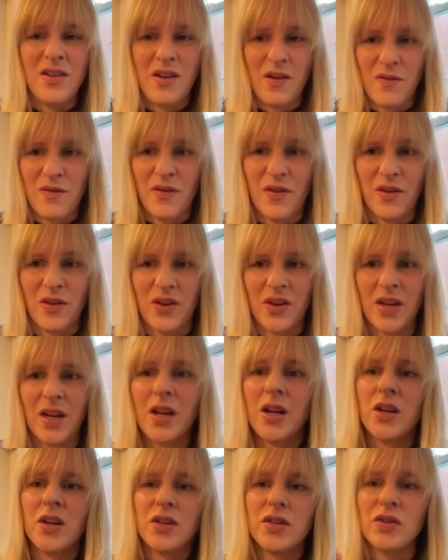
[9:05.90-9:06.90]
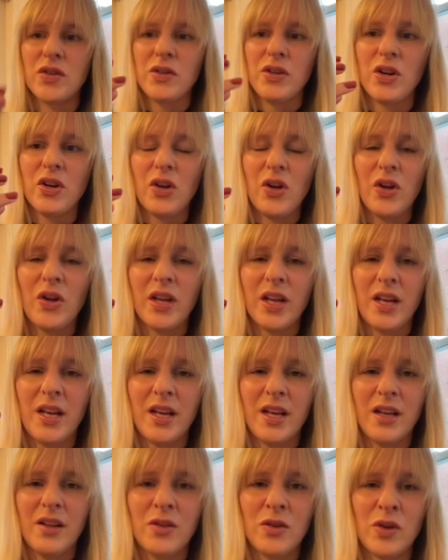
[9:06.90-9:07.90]
different. So you're
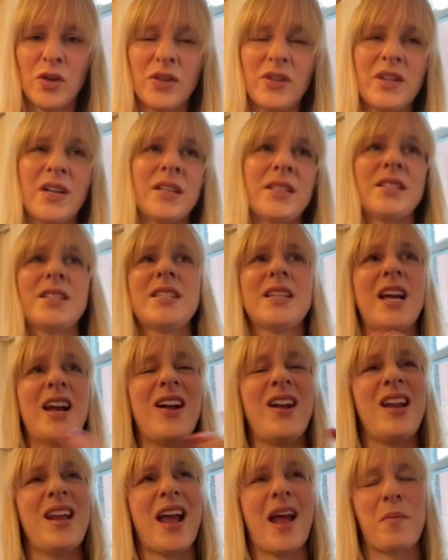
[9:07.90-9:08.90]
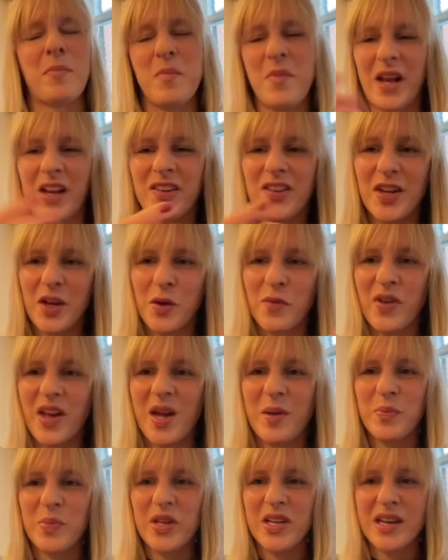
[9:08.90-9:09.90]
looking not necessarily at mixing of
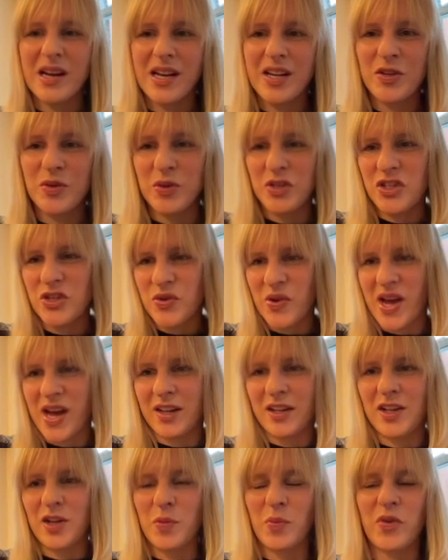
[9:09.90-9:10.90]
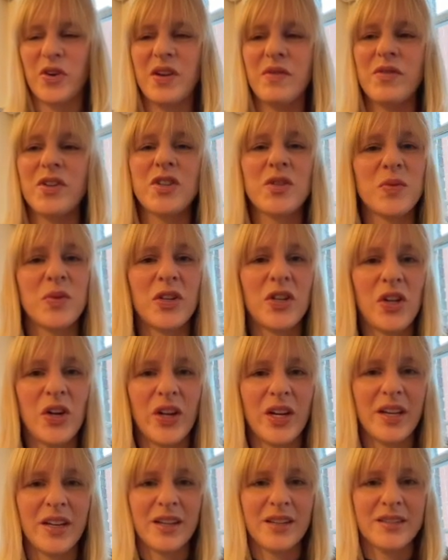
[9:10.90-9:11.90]
APIs, which you had in the previous one
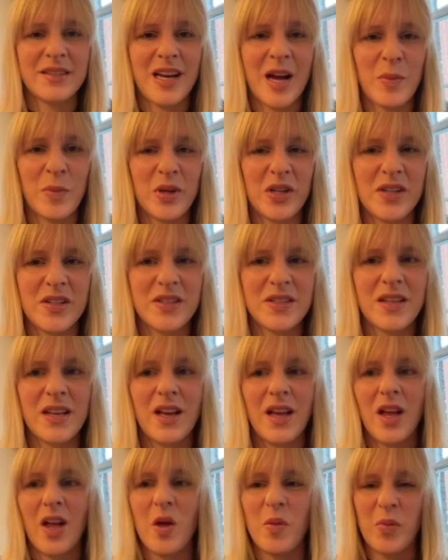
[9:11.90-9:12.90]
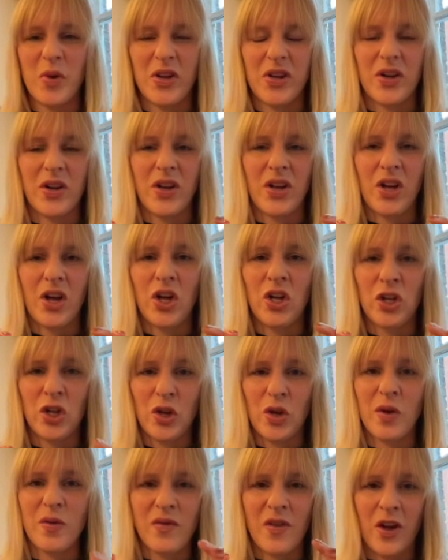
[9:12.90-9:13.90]
looking at tablets, but a
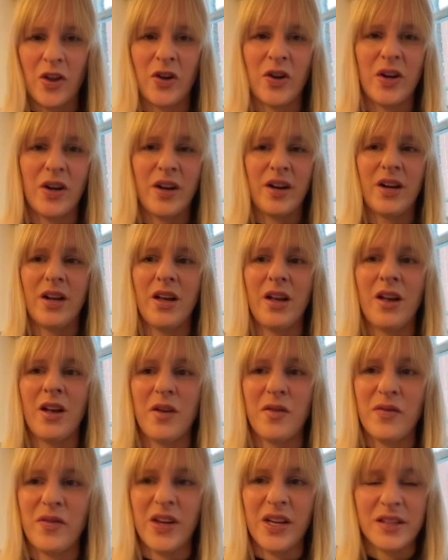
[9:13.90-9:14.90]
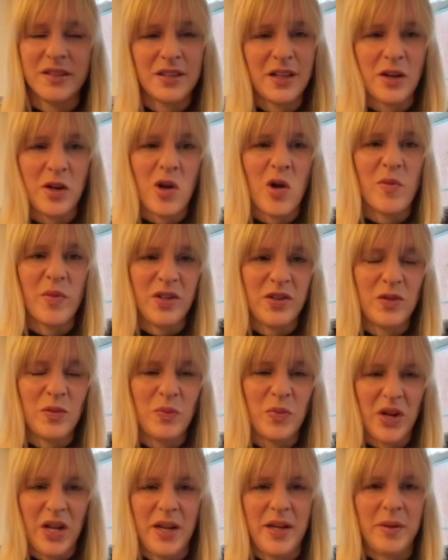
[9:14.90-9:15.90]
lot of other things that come into
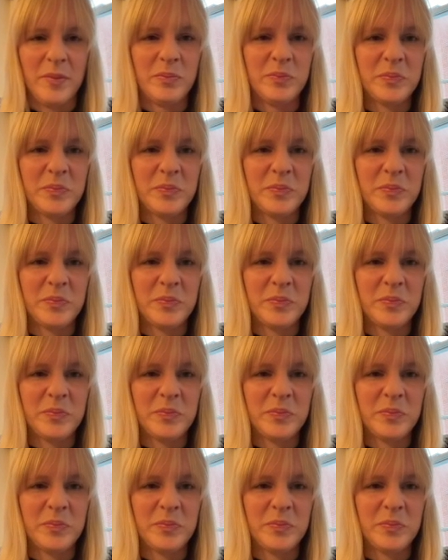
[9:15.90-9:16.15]
play.